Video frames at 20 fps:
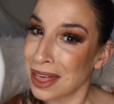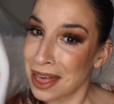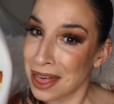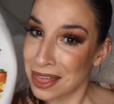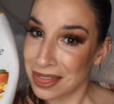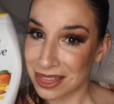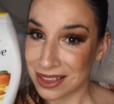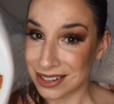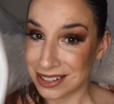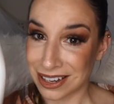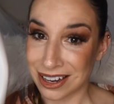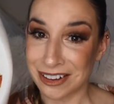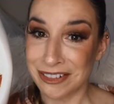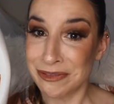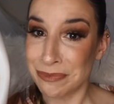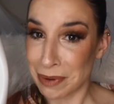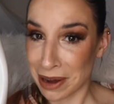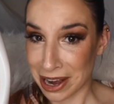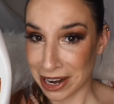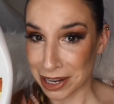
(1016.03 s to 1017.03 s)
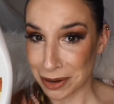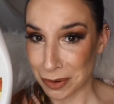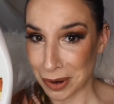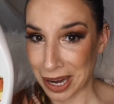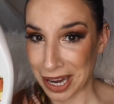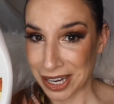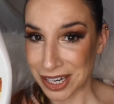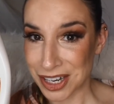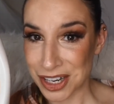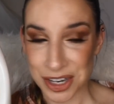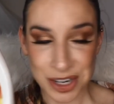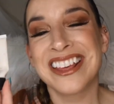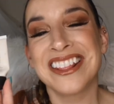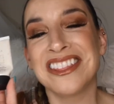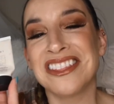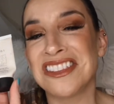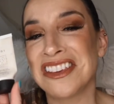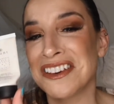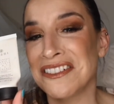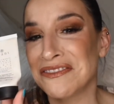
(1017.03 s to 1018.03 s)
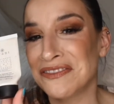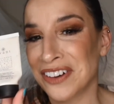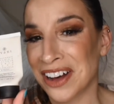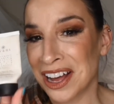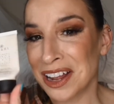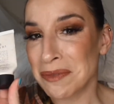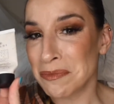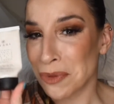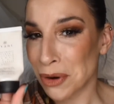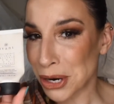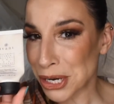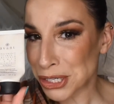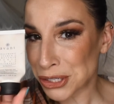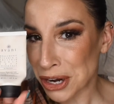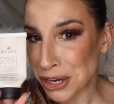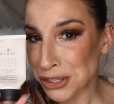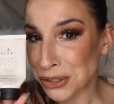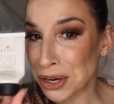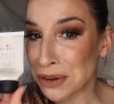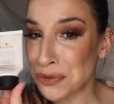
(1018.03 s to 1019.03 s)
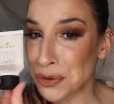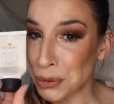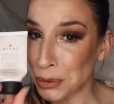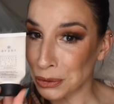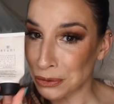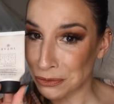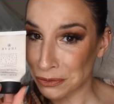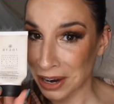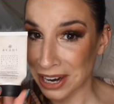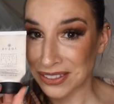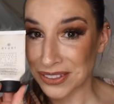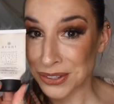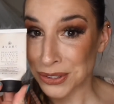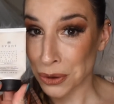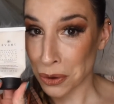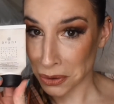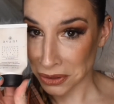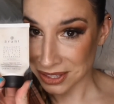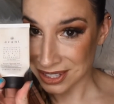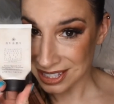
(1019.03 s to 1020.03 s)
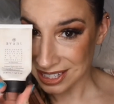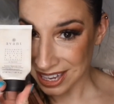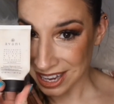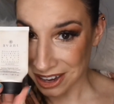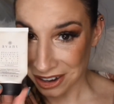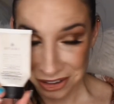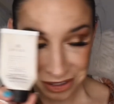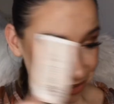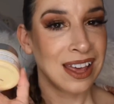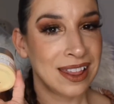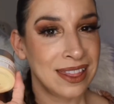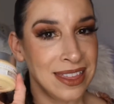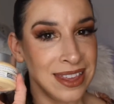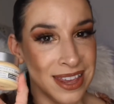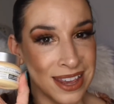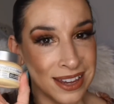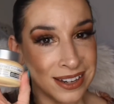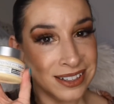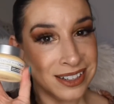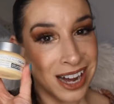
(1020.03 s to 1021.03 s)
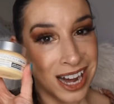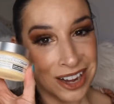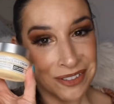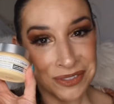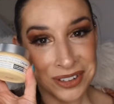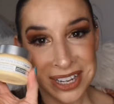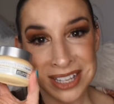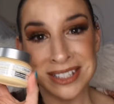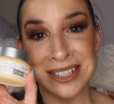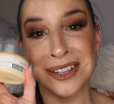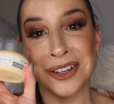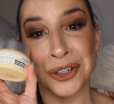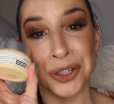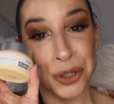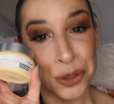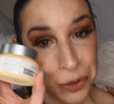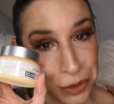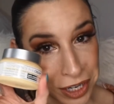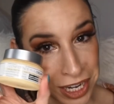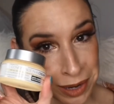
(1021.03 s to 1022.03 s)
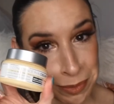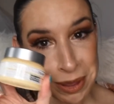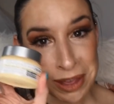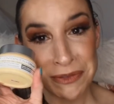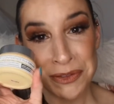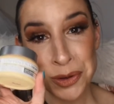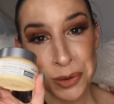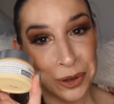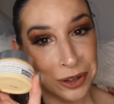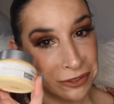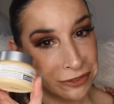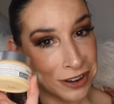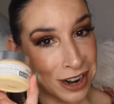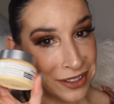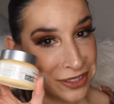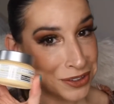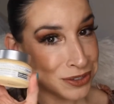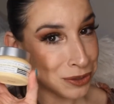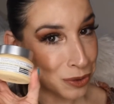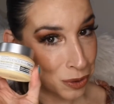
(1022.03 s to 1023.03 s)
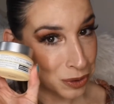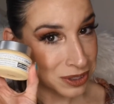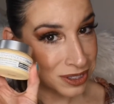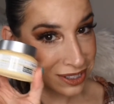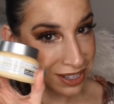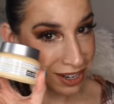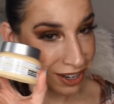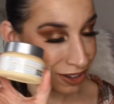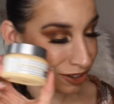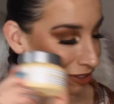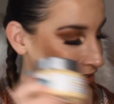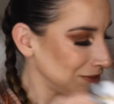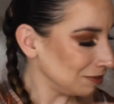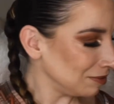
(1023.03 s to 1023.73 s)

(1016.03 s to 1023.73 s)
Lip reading: the Dove Body Wash, the Avant Moisturizer if you can find this on sale, the It Confidence in a Cream if you can find this on sale,